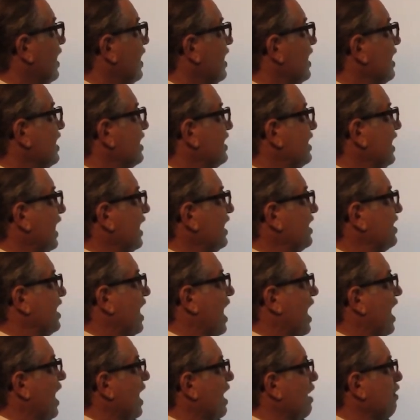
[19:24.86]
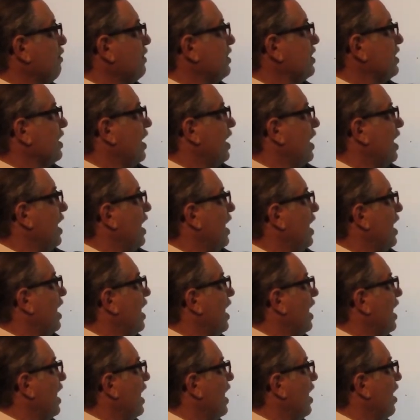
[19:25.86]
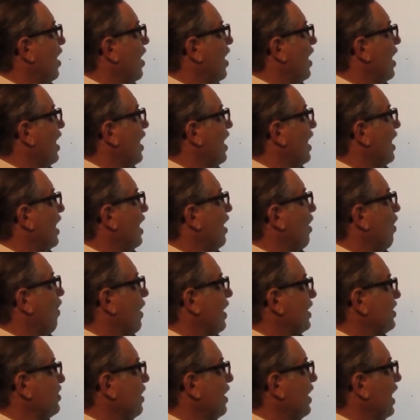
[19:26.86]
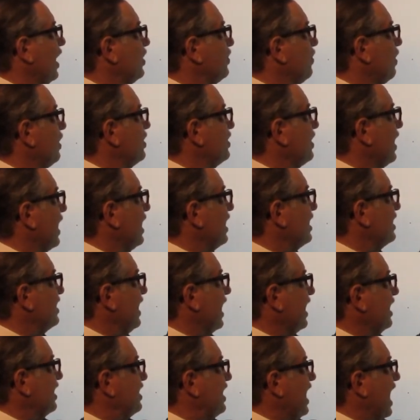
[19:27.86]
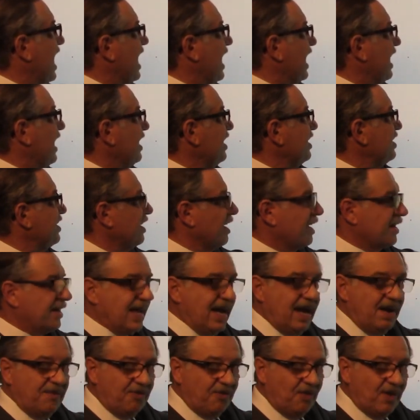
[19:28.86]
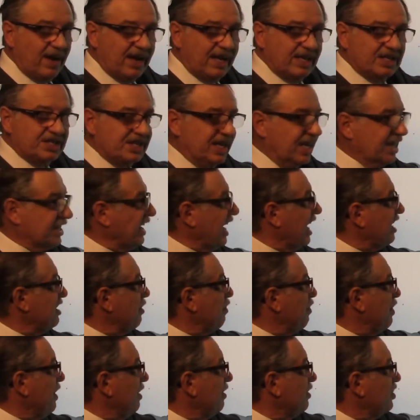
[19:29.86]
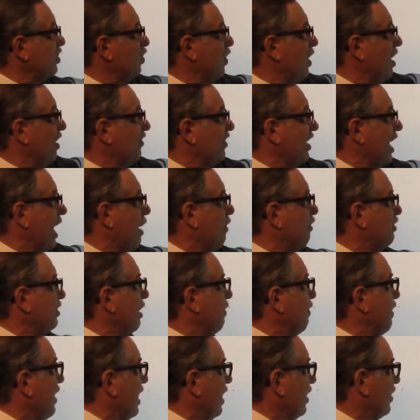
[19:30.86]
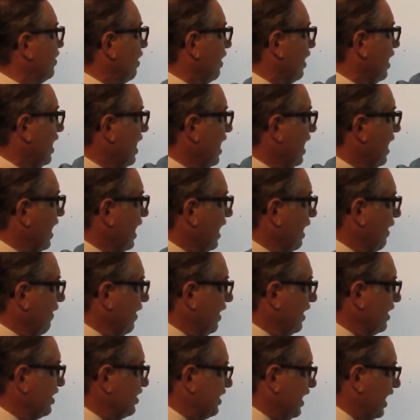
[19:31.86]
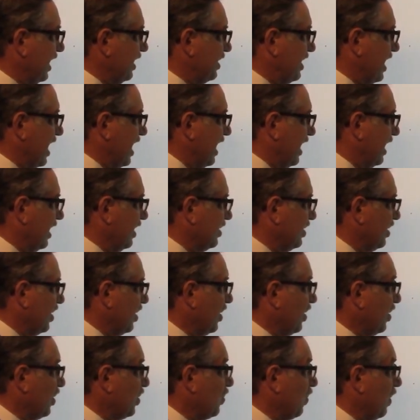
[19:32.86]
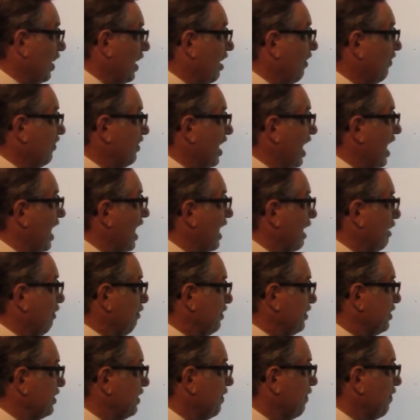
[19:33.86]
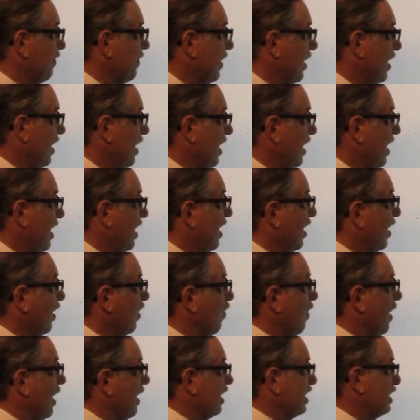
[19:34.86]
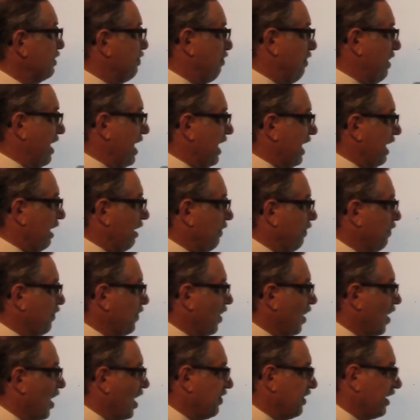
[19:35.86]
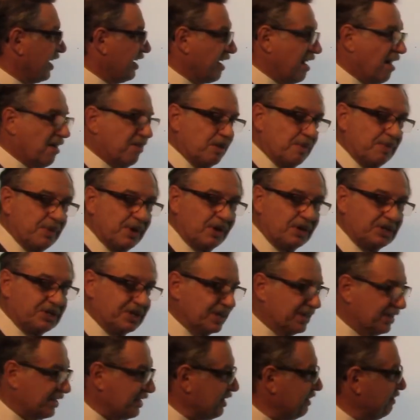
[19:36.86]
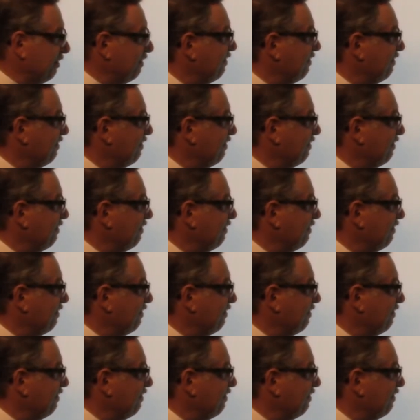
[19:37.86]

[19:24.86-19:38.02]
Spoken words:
6 times, or I should say 6 days, that phrase 6 days appears 12 times in the Pentateuch. Here it is 6 days, 12 times. Quite a spread here on the contributions.